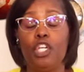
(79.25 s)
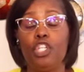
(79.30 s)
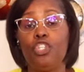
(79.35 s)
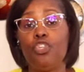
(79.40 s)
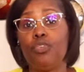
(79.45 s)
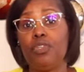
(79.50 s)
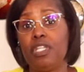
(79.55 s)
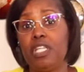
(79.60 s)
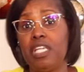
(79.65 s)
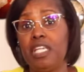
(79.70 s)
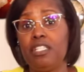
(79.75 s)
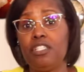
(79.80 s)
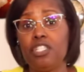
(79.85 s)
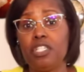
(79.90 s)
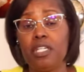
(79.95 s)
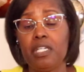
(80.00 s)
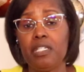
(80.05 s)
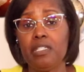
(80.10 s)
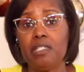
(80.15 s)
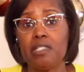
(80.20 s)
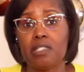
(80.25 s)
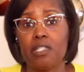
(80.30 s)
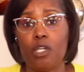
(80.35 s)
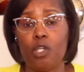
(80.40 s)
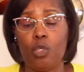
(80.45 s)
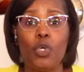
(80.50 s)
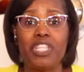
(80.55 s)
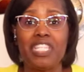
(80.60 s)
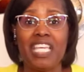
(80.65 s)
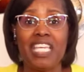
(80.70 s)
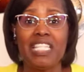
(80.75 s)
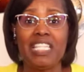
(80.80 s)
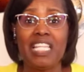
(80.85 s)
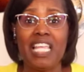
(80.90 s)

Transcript: you need to consult with a